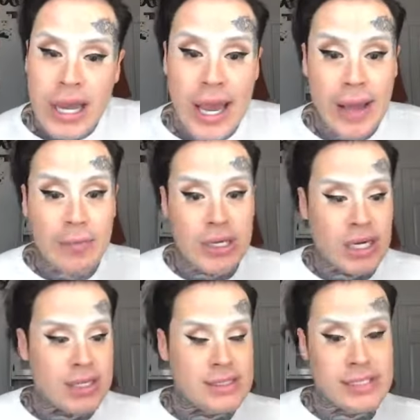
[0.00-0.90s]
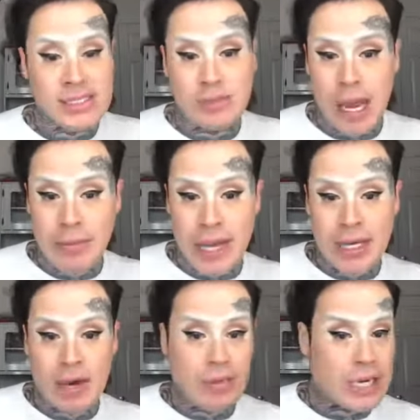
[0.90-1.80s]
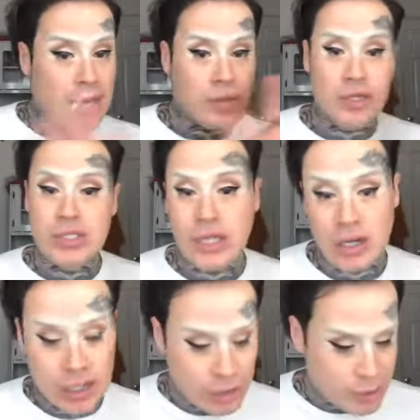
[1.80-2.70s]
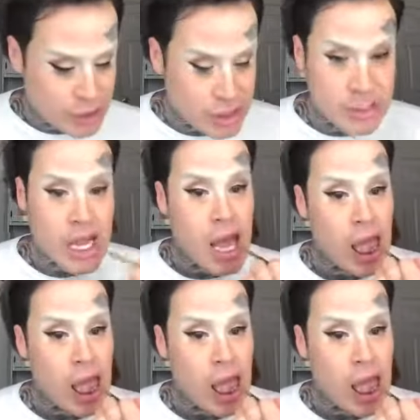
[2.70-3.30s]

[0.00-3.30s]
And because this is my makeup and I don't use it on other bitches